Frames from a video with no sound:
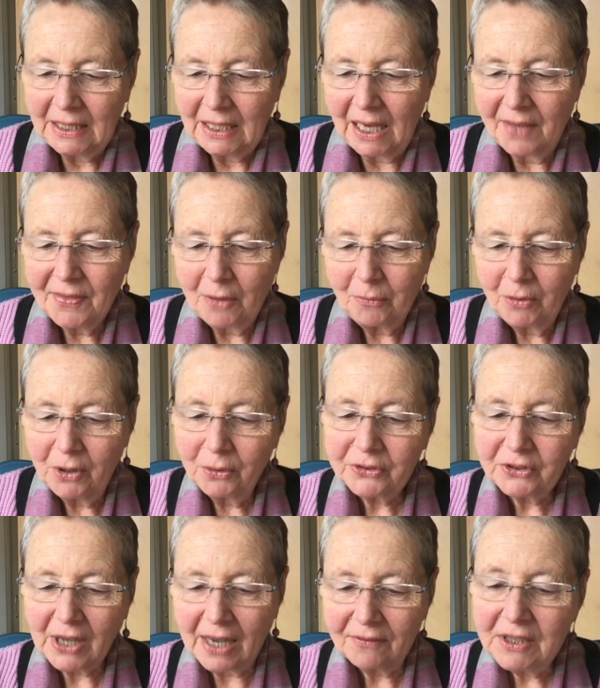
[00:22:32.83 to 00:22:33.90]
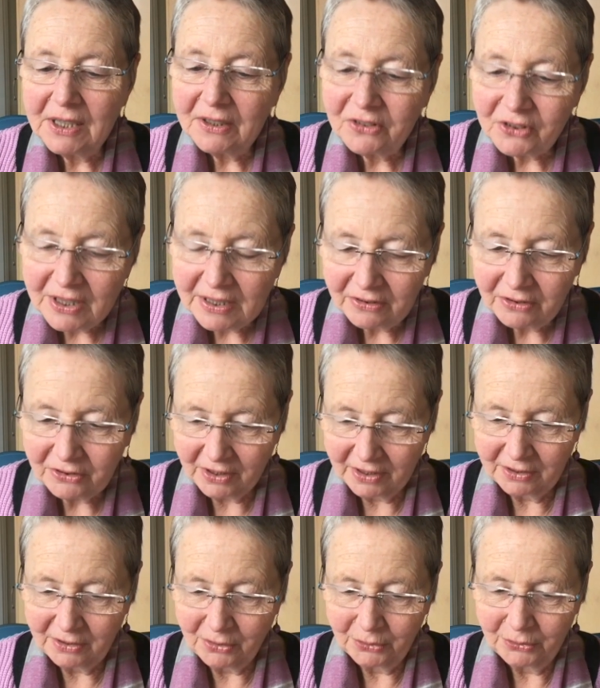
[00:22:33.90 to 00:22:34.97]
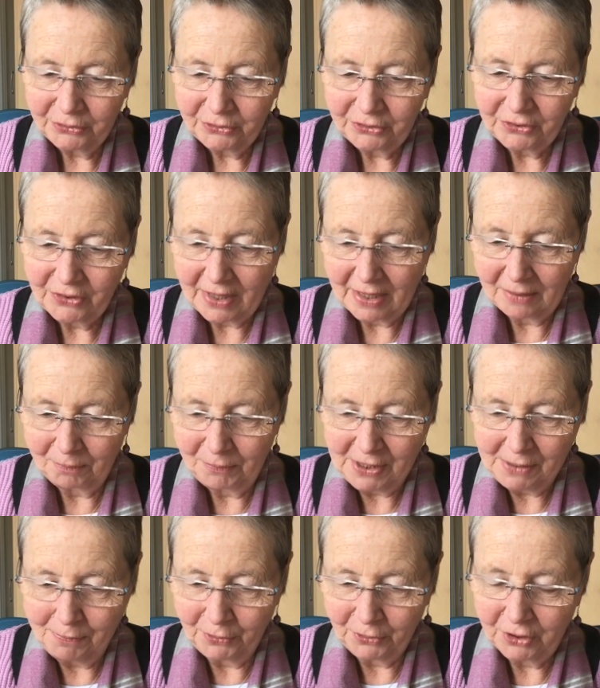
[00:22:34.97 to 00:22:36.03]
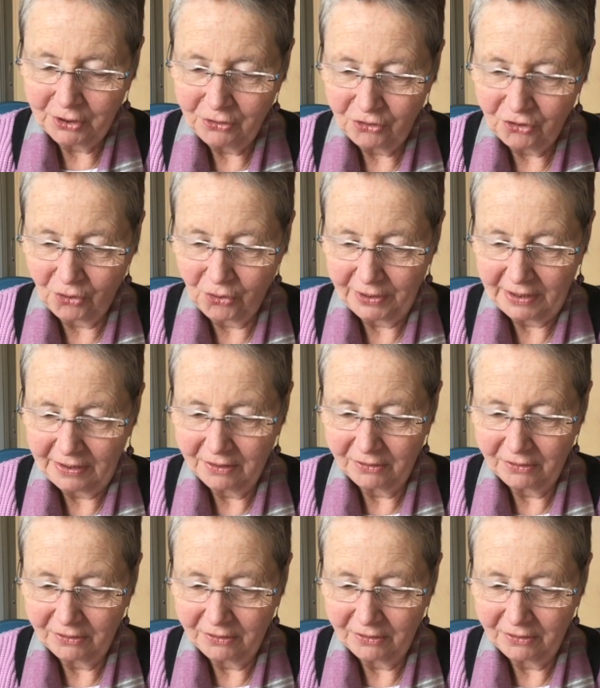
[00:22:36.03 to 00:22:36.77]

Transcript: And then we also have listening circles that people can join.